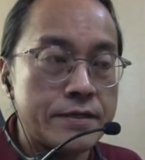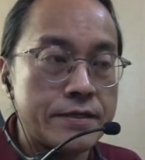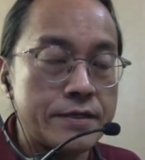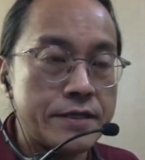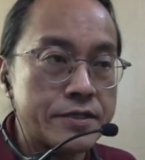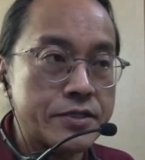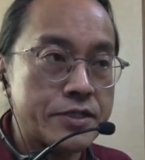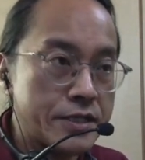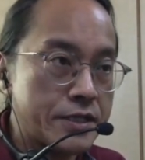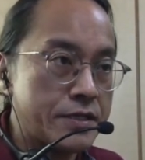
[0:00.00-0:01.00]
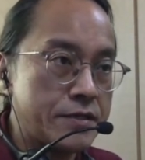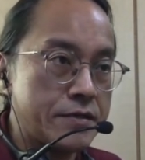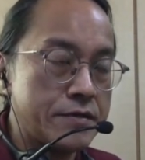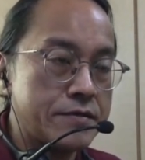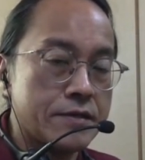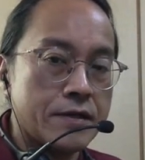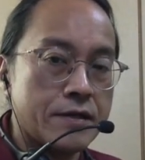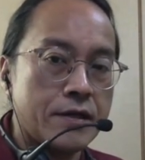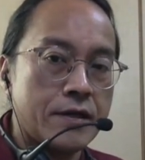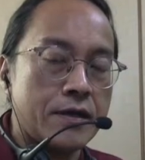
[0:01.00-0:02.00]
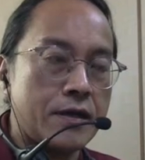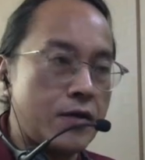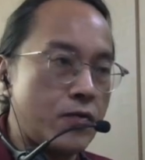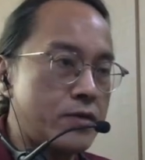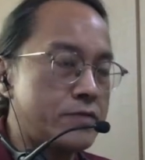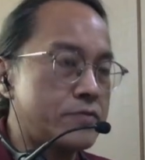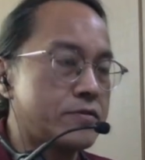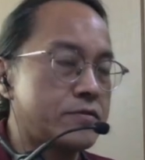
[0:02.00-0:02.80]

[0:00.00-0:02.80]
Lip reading: the next thing is I want